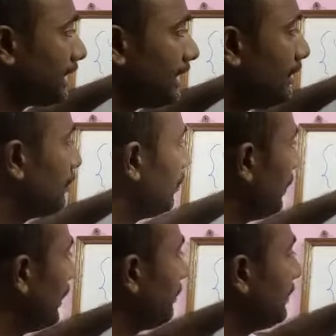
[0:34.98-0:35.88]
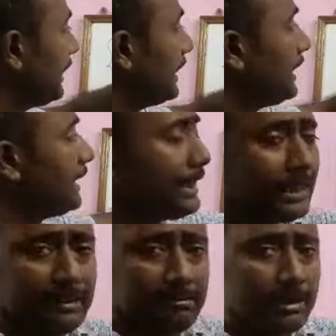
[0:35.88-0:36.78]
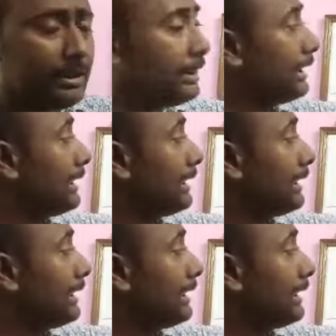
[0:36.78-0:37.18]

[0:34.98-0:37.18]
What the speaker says: than 1, be any real number,